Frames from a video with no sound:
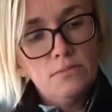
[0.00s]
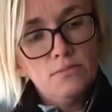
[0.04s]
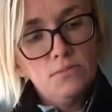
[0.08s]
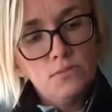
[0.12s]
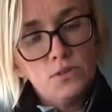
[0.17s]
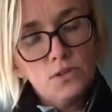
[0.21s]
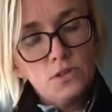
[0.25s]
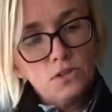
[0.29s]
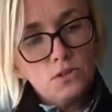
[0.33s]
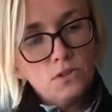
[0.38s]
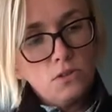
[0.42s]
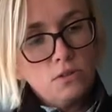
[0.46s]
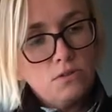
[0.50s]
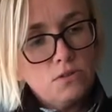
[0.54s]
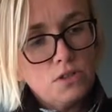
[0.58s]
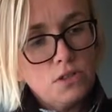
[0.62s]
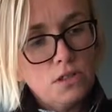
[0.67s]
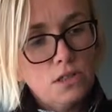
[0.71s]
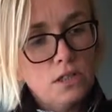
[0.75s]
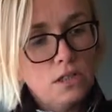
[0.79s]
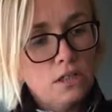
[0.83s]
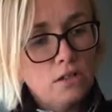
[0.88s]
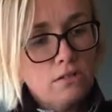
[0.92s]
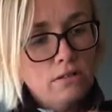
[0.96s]
sort of
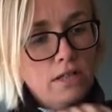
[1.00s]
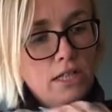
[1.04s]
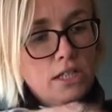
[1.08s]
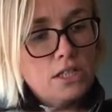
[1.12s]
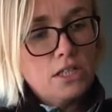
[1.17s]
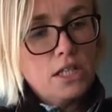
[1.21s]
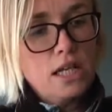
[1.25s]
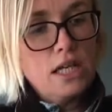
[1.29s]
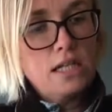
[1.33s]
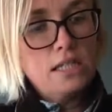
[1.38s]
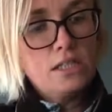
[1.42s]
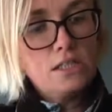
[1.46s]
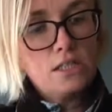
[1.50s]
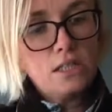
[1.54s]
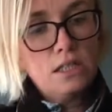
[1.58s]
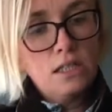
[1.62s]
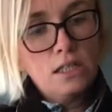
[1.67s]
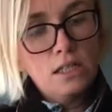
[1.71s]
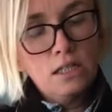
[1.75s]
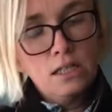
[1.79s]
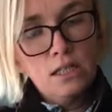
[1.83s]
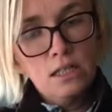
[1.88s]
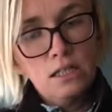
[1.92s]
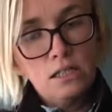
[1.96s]
career change,
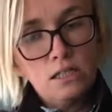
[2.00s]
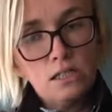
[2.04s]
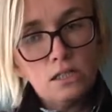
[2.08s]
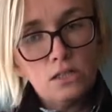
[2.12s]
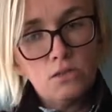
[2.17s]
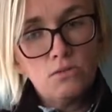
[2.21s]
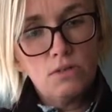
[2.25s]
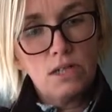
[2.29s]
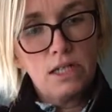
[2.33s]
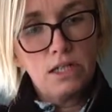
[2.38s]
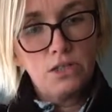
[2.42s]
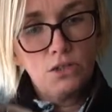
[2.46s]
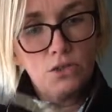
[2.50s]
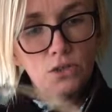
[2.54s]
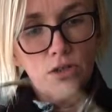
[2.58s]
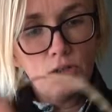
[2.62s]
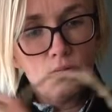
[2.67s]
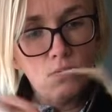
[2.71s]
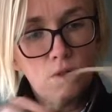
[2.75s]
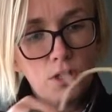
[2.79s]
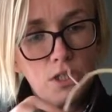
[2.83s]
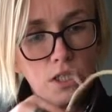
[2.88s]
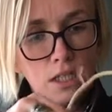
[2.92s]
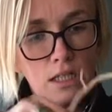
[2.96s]
and she's really enjoyed
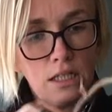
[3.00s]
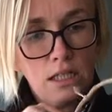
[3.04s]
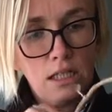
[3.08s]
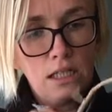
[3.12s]
watching